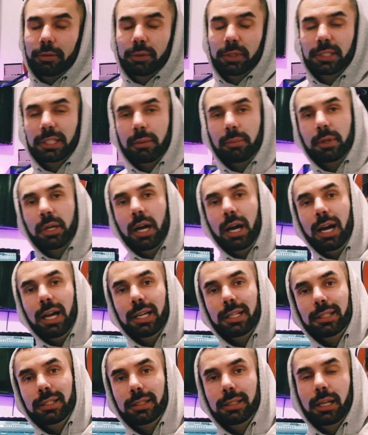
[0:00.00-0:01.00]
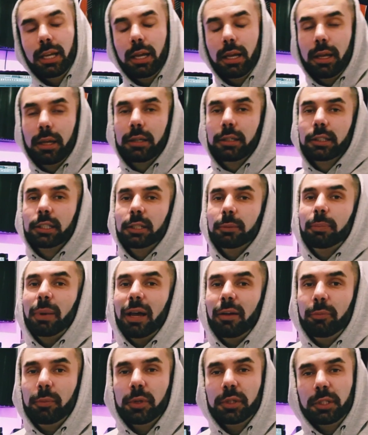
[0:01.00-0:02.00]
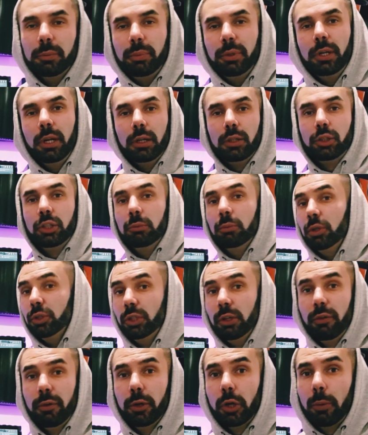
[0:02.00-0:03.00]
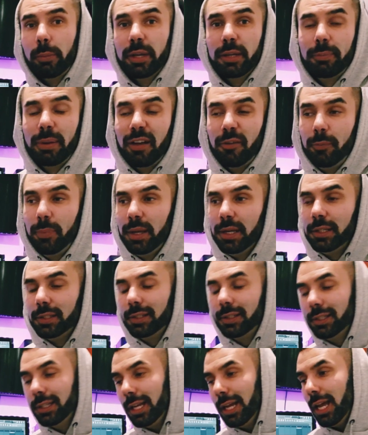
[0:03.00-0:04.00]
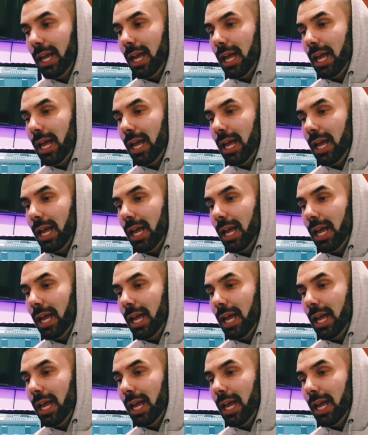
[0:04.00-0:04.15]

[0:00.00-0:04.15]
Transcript: What's up guys? It's Pav Music Production, most of you know me as Pav Beats.